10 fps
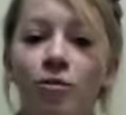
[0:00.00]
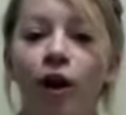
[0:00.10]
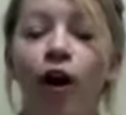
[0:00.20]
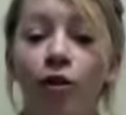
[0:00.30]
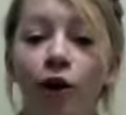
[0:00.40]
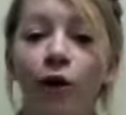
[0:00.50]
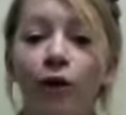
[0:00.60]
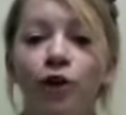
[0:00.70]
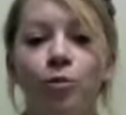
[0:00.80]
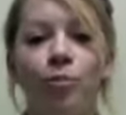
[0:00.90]
Although
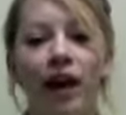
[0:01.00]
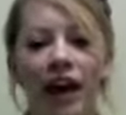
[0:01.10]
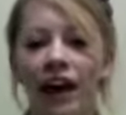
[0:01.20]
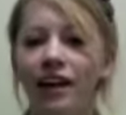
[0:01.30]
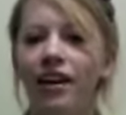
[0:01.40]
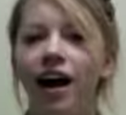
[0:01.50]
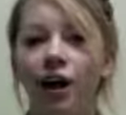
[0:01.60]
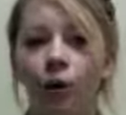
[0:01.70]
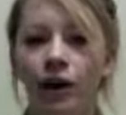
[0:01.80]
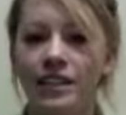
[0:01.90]
you may not
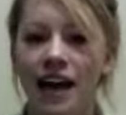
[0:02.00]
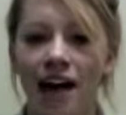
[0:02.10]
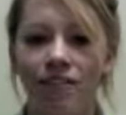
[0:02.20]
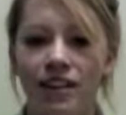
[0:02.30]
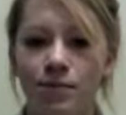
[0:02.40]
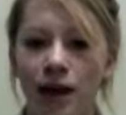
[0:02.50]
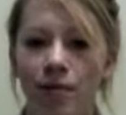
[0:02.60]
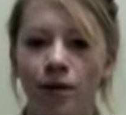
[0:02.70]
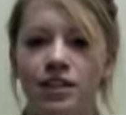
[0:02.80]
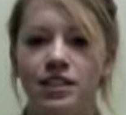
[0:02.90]
always have these
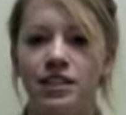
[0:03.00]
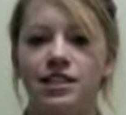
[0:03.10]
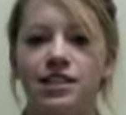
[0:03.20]
papers